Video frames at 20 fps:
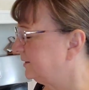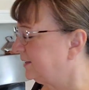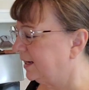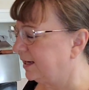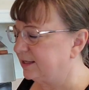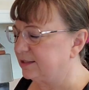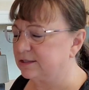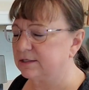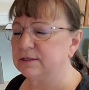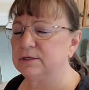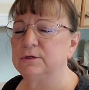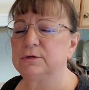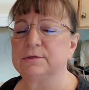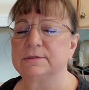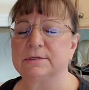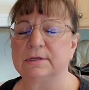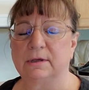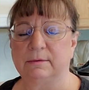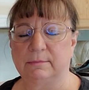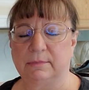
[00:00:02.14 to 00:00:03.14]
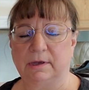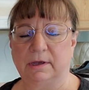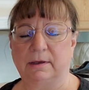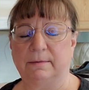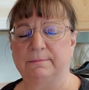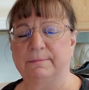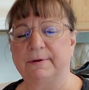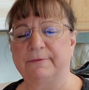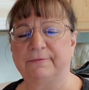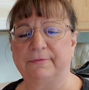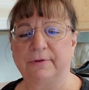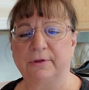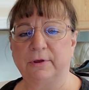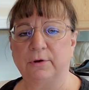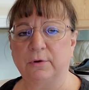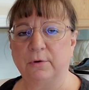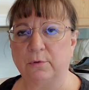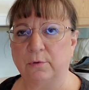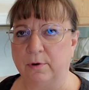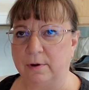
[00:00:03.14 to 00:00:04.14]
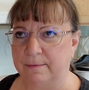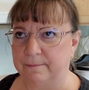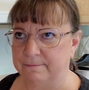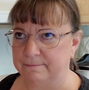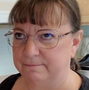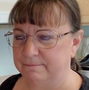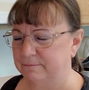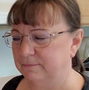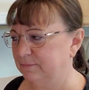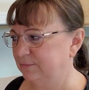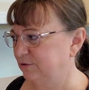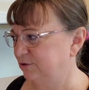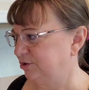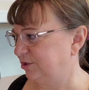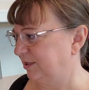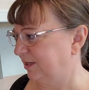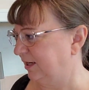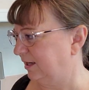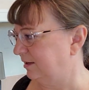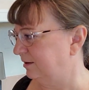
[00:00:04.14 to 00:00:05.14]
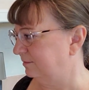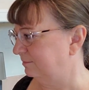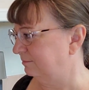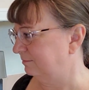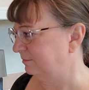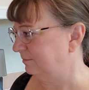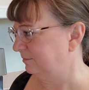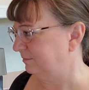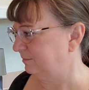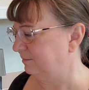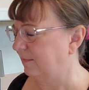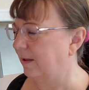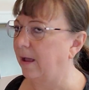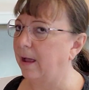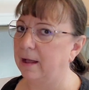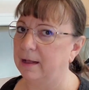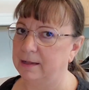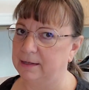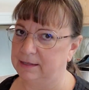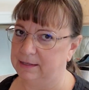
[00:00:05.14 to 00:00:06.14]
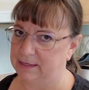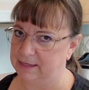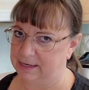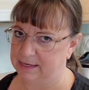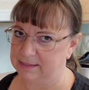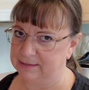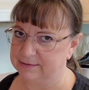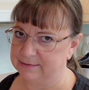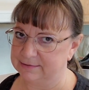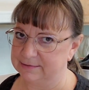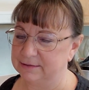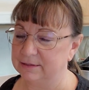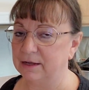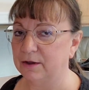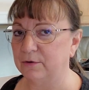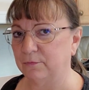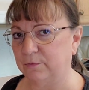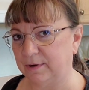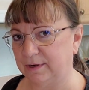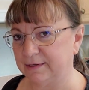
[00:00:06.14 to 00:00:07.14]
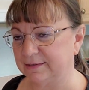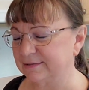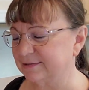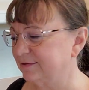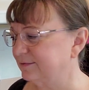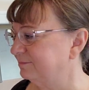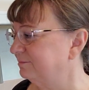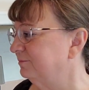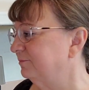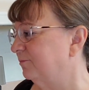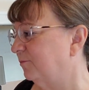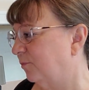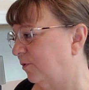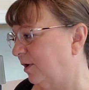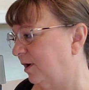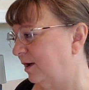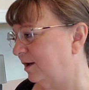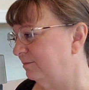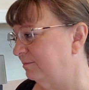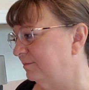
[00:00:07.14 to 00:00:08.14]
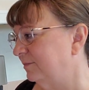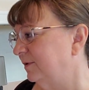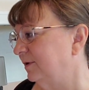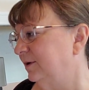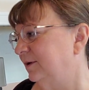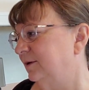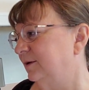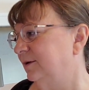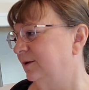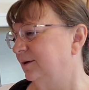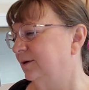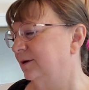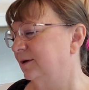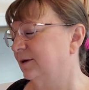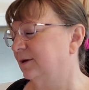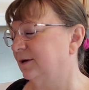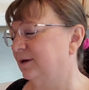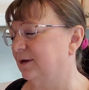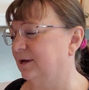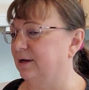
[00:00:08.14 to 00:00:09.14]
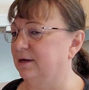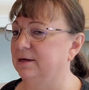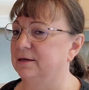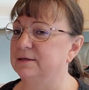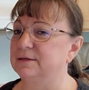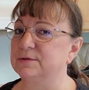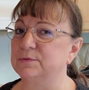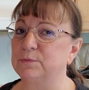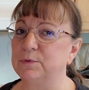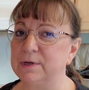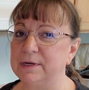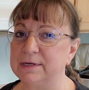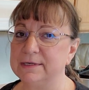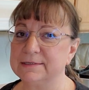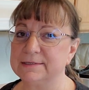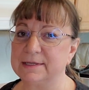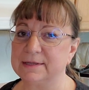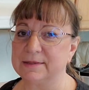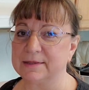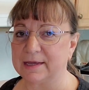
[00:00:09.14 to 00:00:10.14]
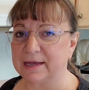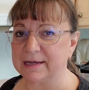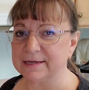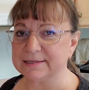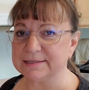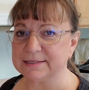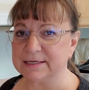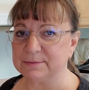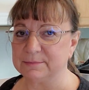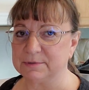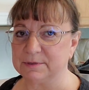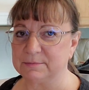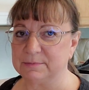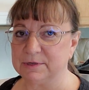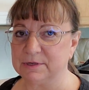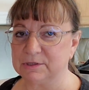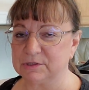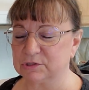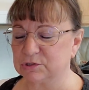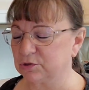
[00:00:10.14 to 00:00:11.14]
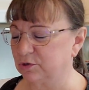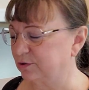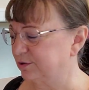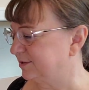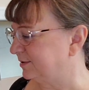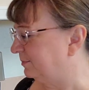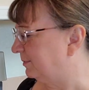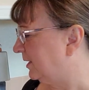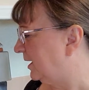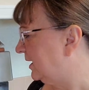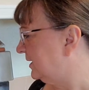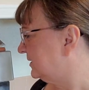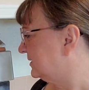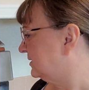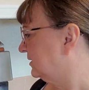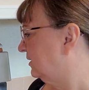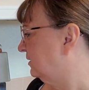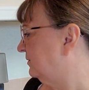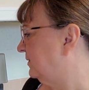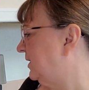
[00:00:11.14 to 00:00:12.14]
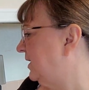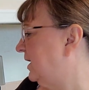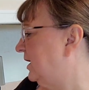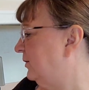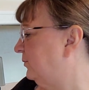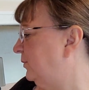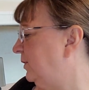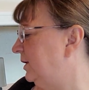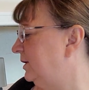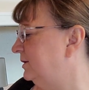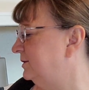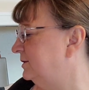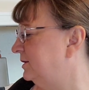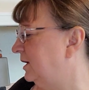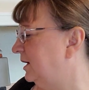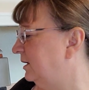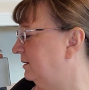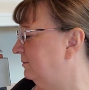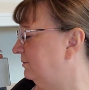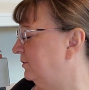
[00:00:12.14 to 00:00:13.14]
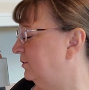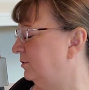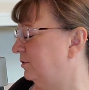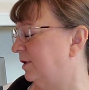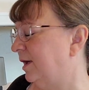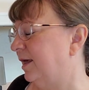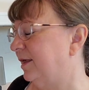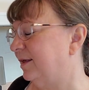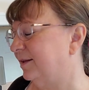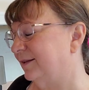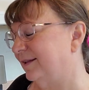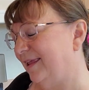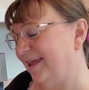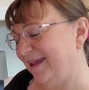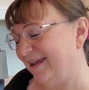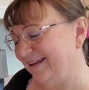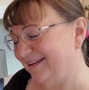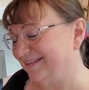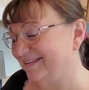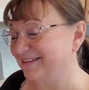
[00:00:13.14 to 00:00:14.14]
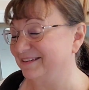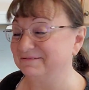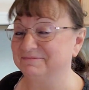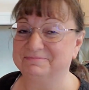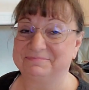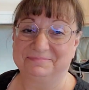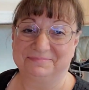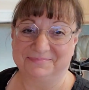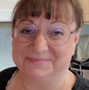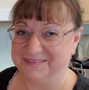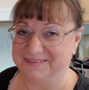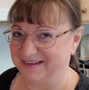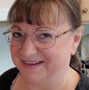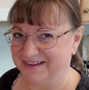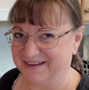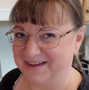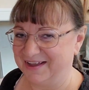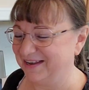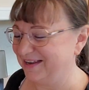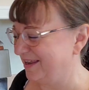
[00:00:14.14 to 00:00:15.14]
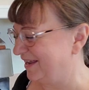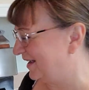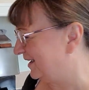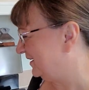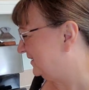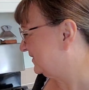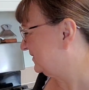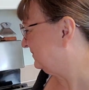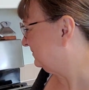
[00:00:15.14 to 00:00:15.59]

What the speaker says: day to do some buffalo chicken legs, not wings. Why? Because wings and thighs seem to be in short supply, so they had wings, or had legs. Well, I got legs.